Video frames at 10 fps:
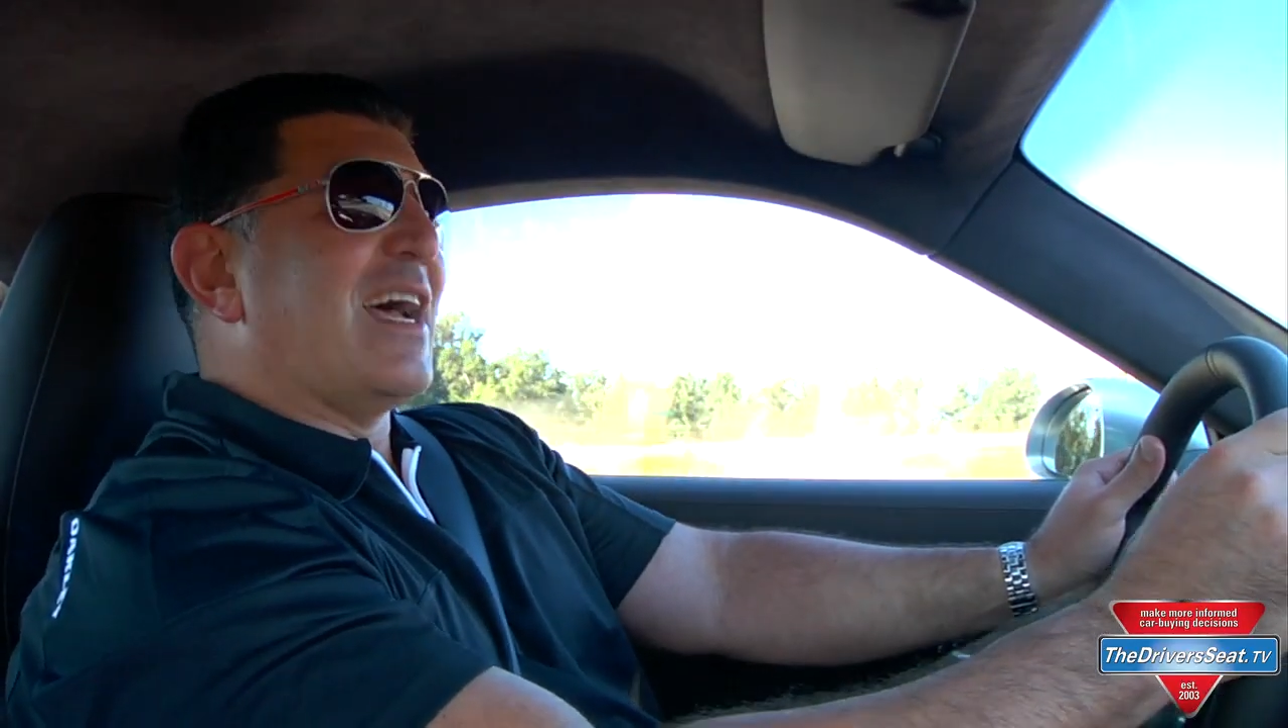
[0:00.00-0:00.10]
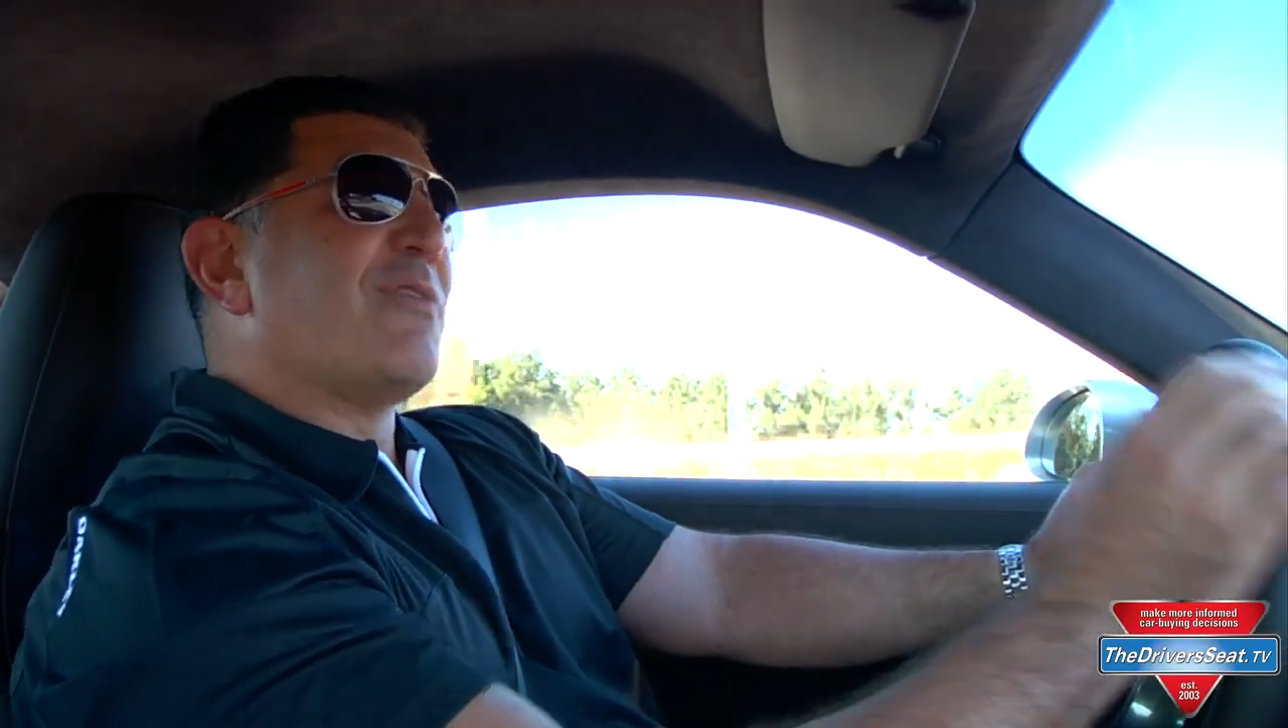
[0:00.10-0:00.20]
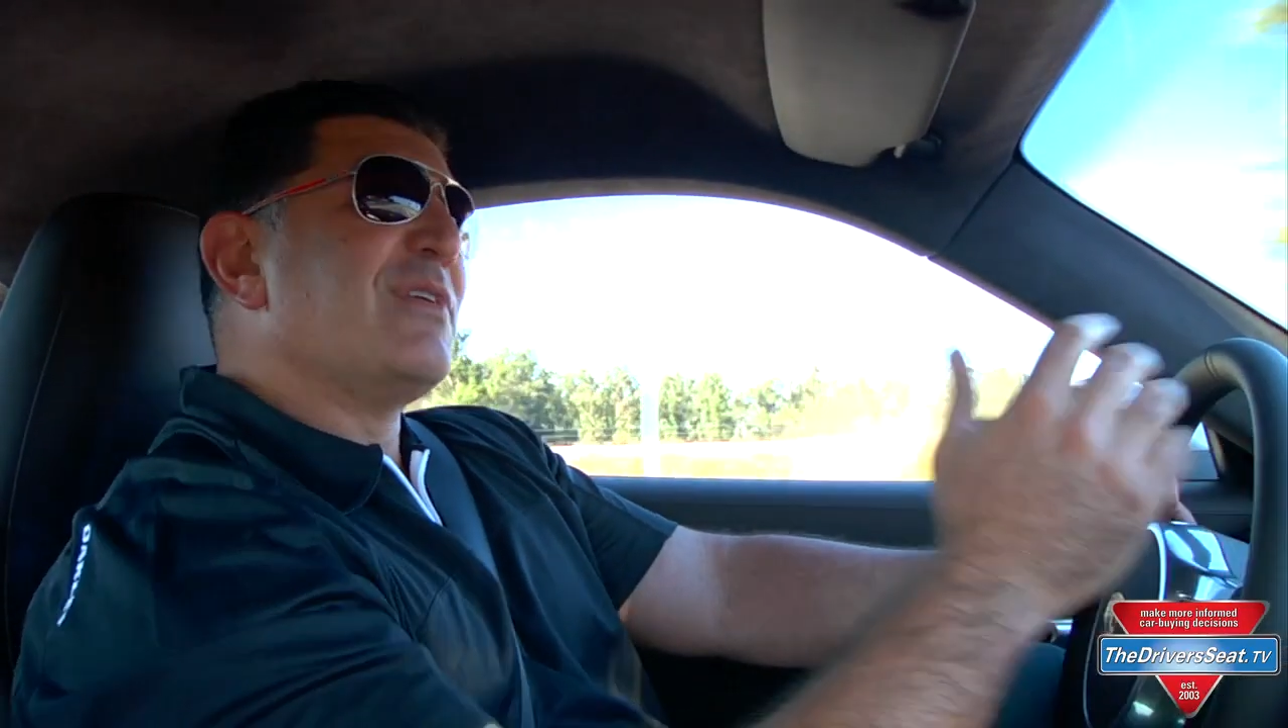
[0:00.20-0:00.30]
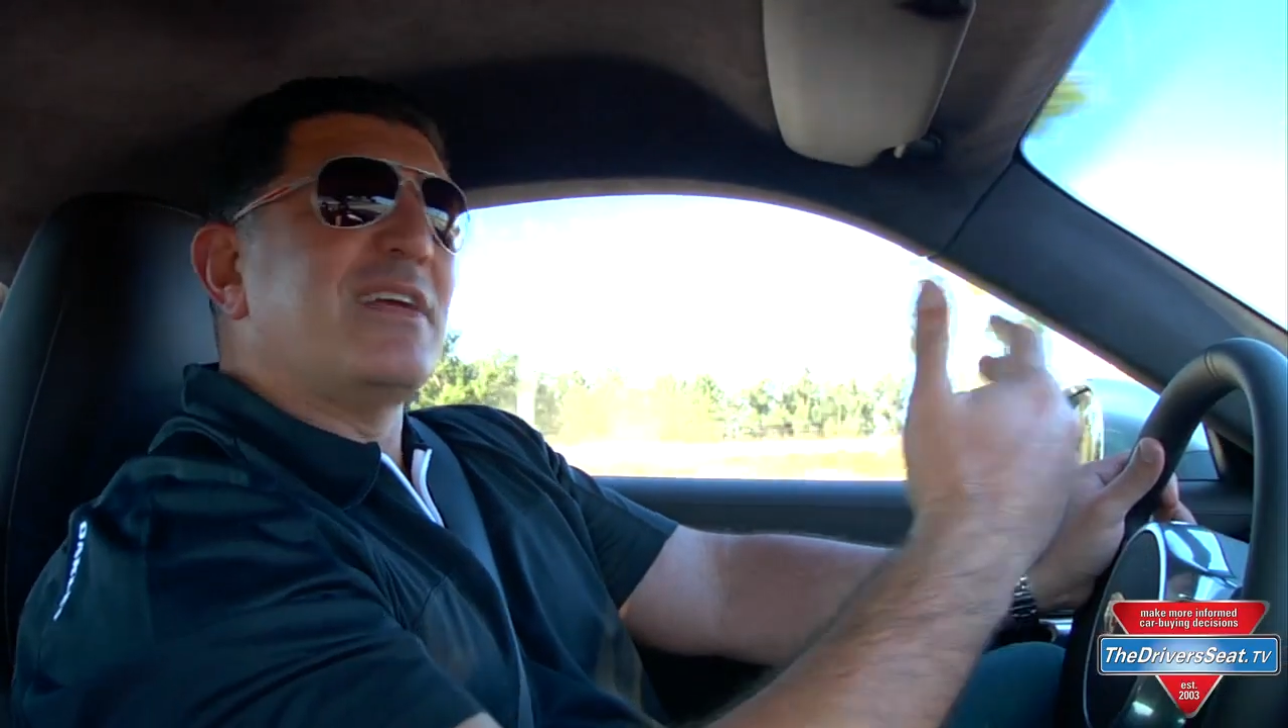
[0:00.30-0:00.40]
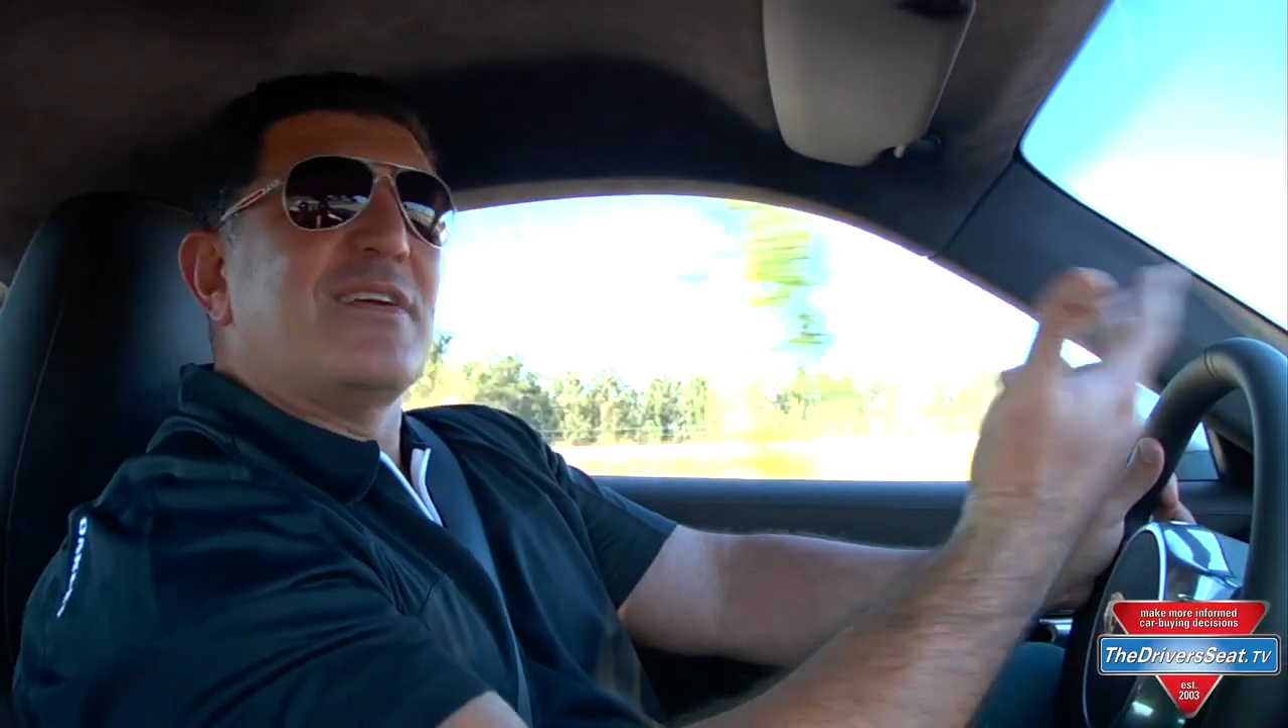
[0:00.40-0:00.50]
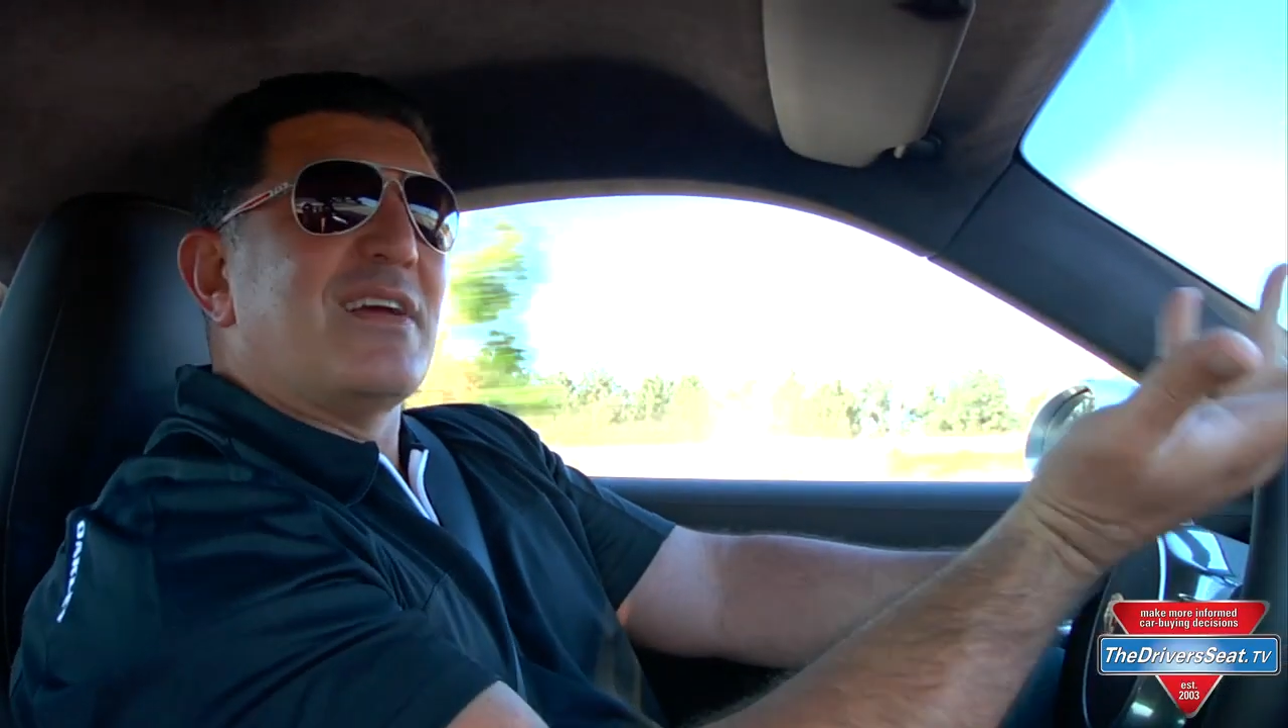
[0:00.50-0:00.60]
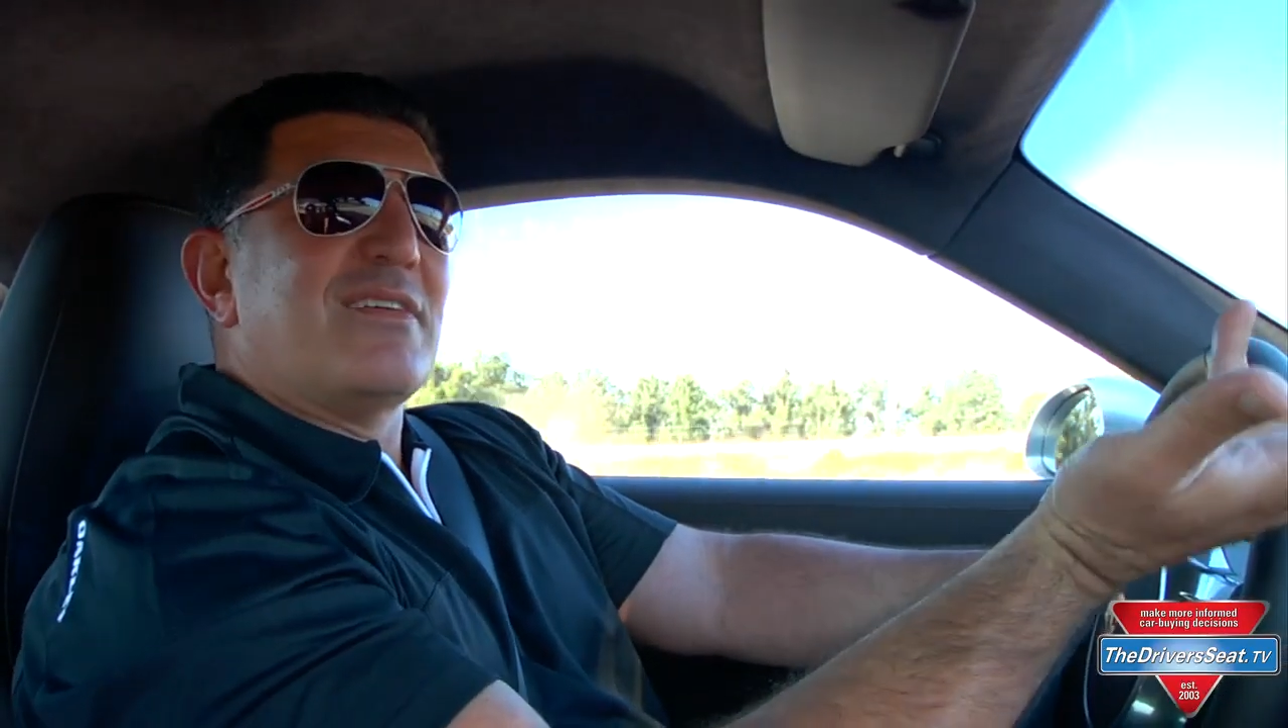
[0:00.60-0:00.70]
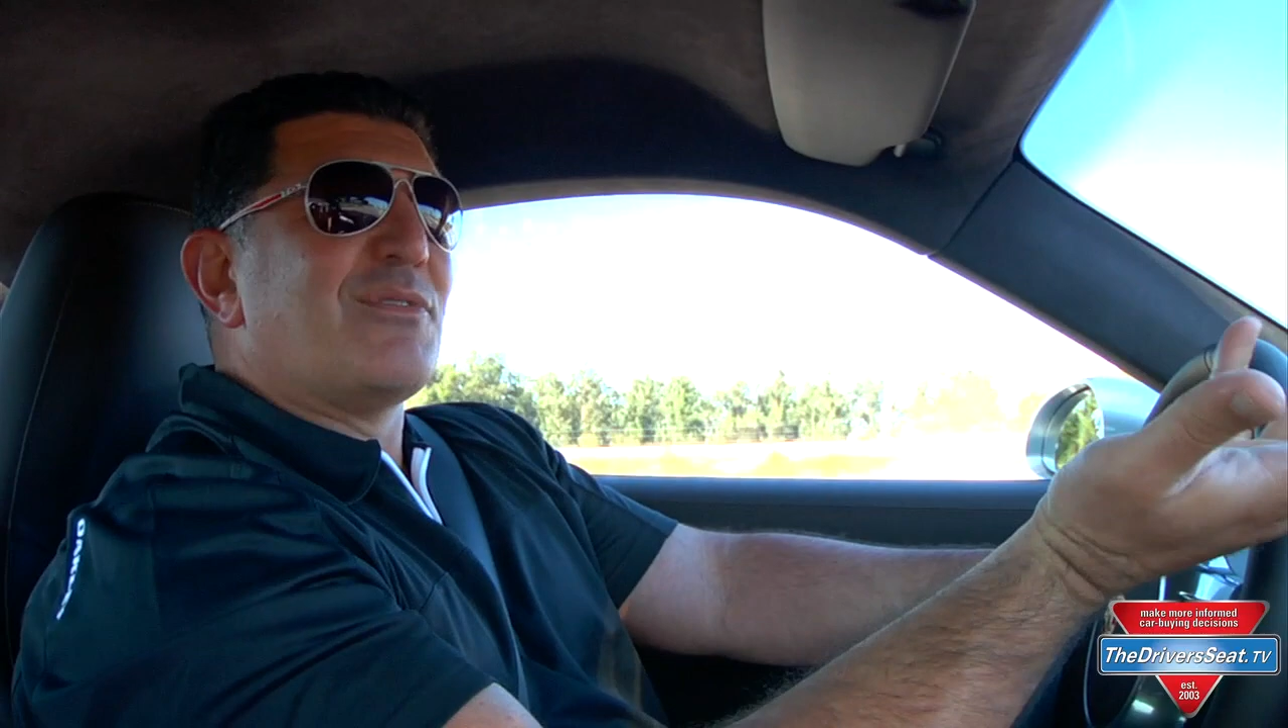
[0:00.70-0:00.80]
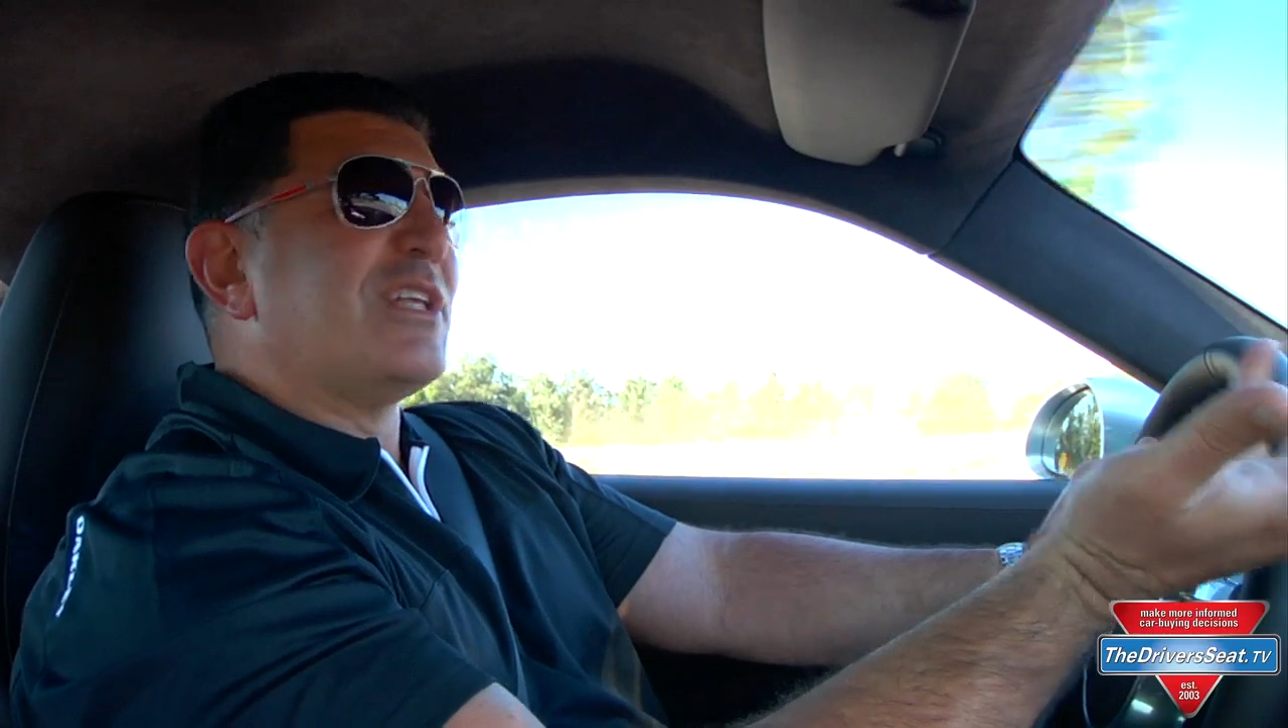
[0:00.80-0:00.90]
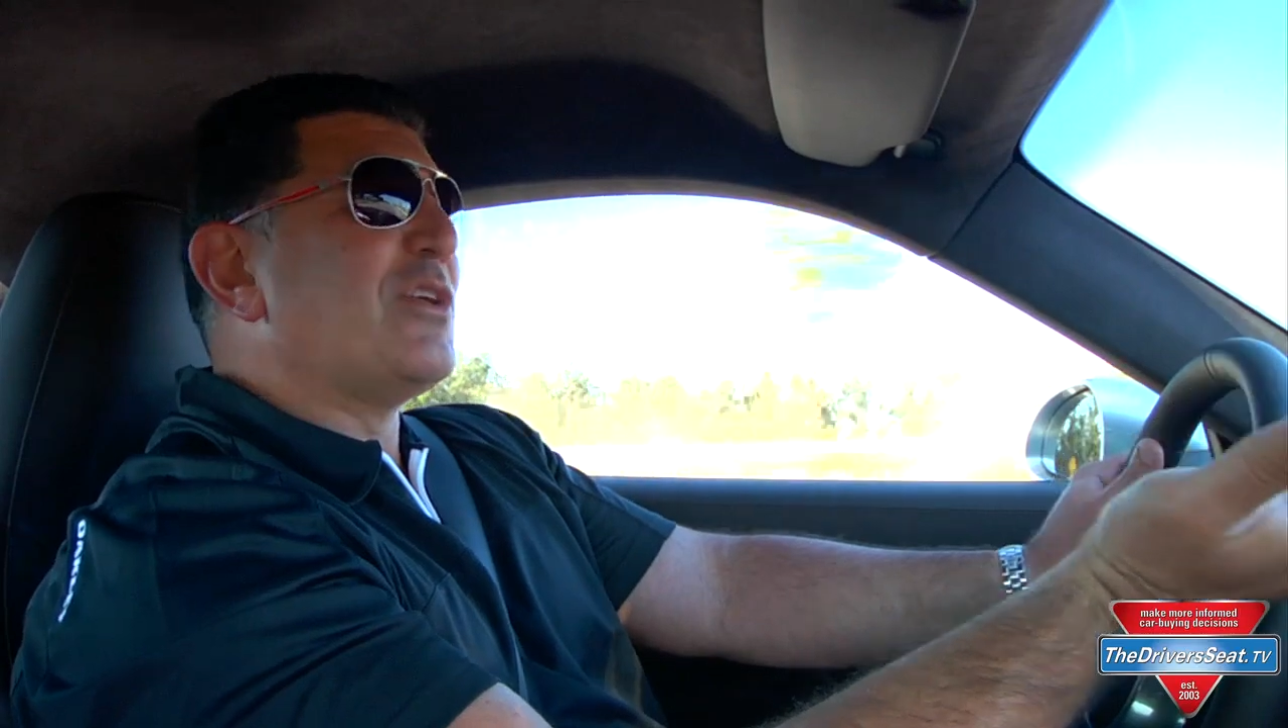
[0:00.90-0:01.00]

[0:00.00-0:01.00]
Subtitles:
I really